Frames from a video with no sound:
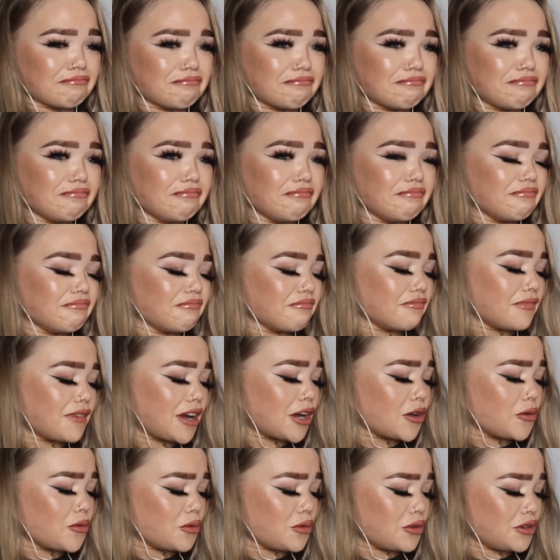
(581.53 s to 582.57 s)

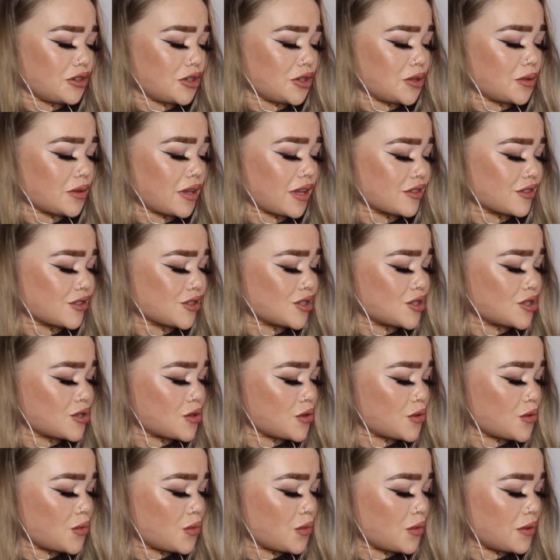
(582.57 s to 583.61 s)
I wouldn't do that to
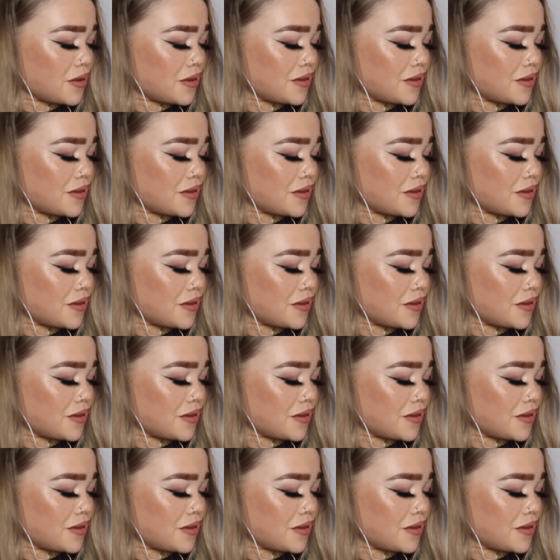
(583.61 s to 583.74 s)
you.